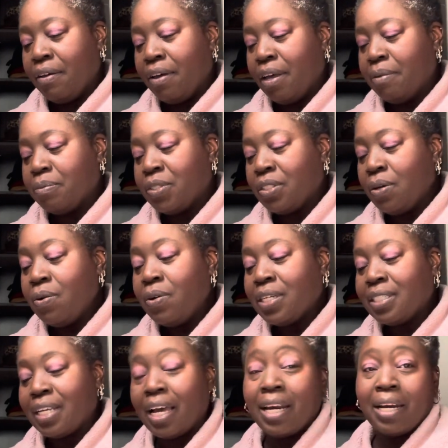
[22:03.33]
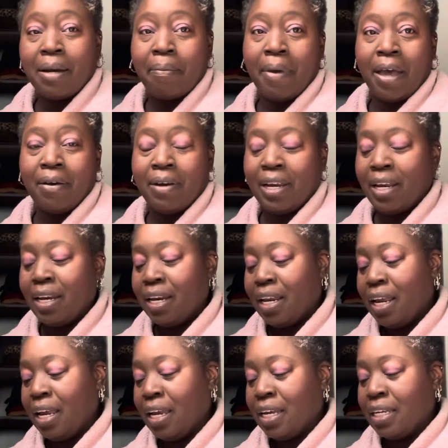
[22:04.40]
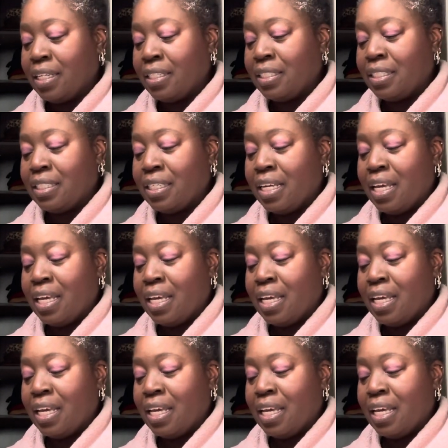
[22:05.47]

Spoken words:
am so excited about it. And